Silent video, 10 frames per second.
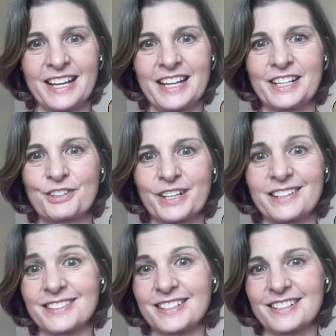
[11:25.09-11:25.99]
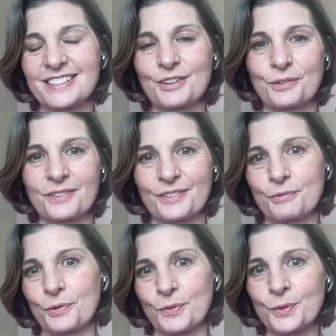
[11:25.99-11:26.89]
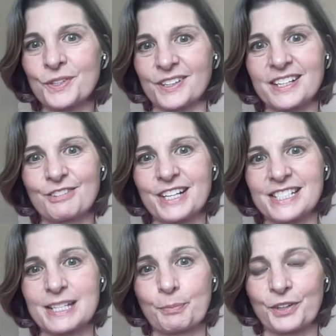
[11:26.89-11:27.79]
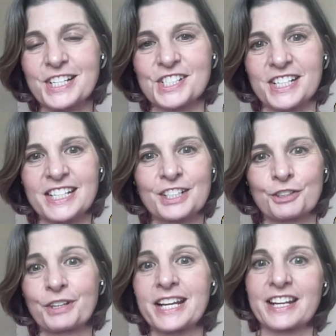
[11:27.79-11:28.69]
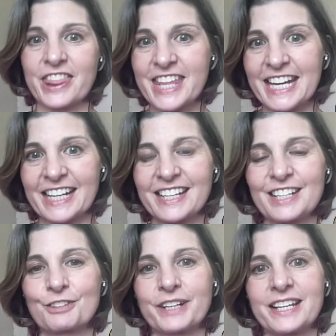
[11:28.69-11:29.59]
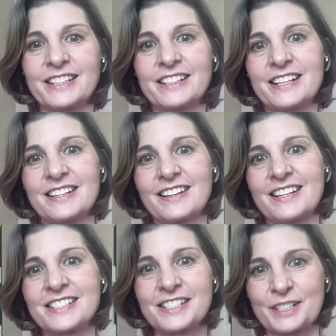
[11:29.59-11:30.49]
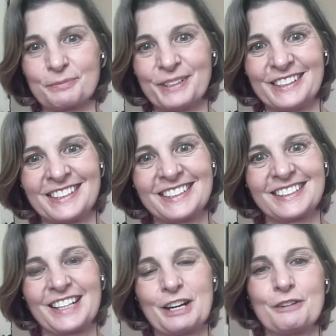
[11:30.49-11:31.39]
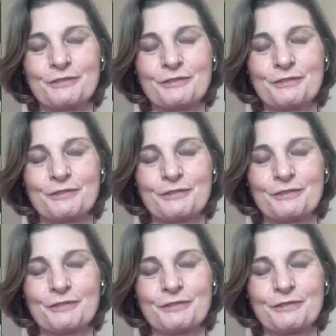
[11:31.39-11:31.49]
And he created order. He created separation. He didn't create a thing. He created a system of